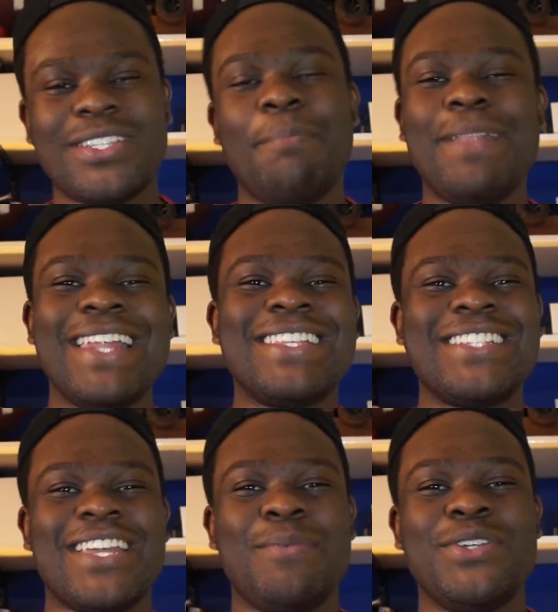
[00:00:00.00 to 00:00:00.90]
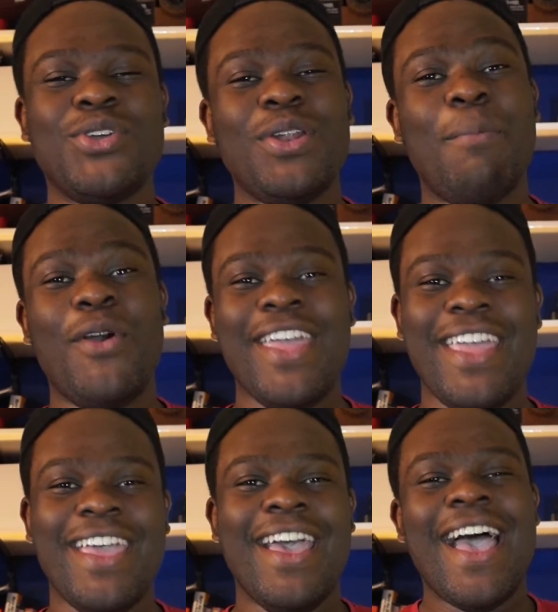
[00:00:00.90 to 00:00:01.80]
up, ladies and gentlemen, Johnny Boy
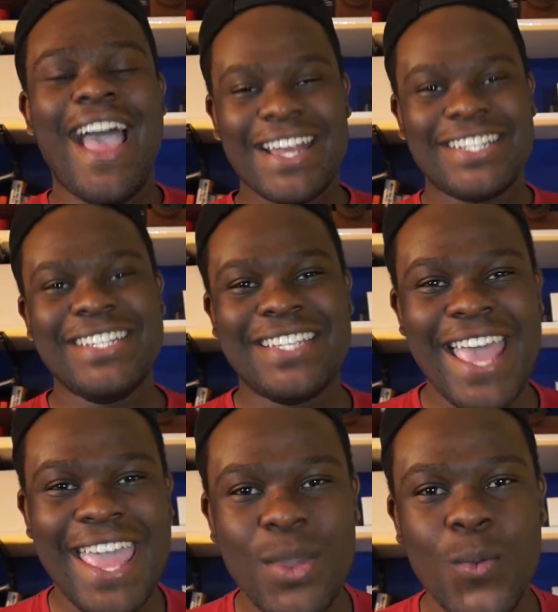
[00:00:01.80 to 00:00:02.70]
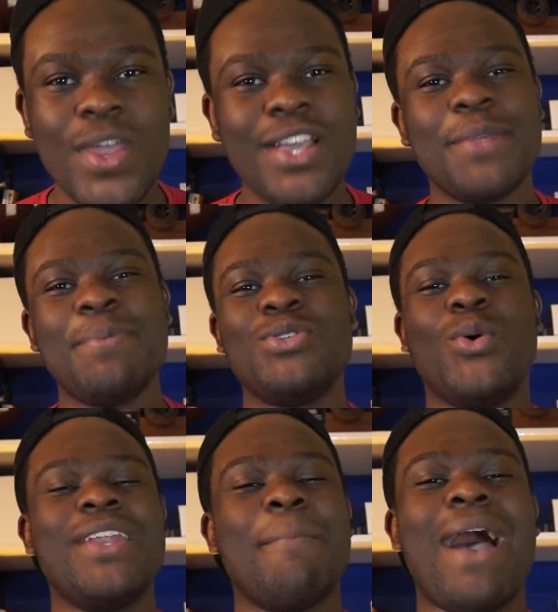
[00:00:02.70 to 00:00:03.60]
here, and today we're going to be
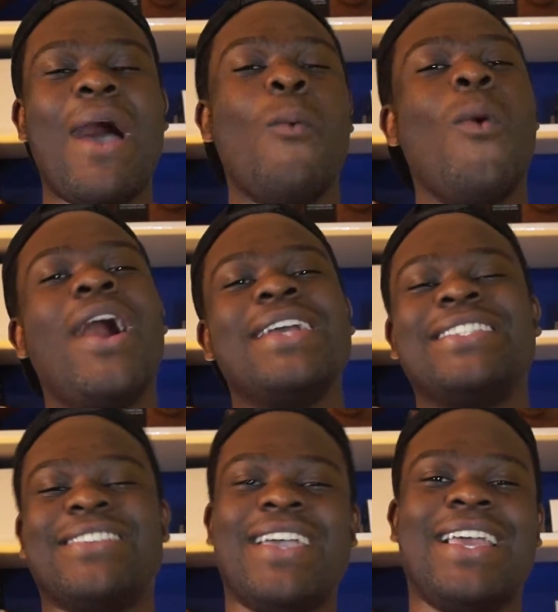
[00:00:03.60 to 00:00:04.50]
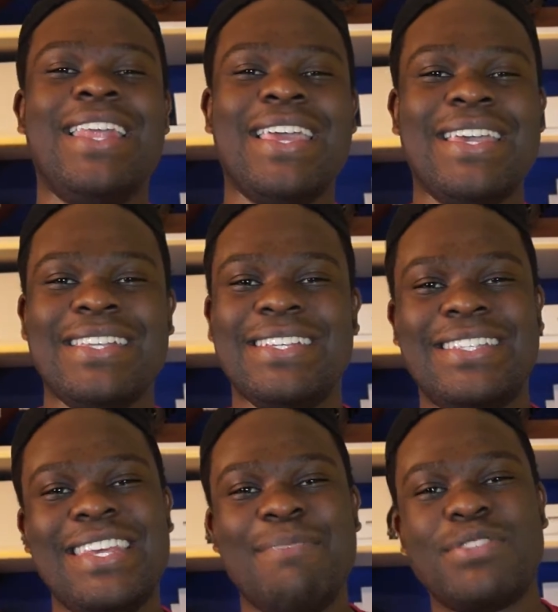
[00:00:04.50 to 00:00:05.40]
talking about why cycling is a
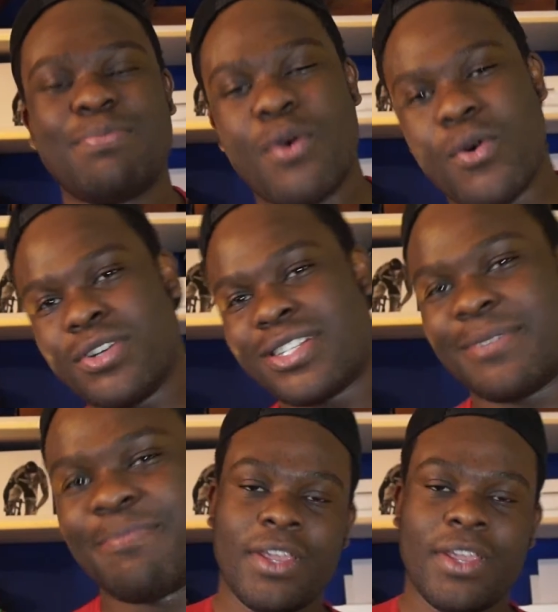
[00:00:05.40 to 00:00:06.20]
team sport.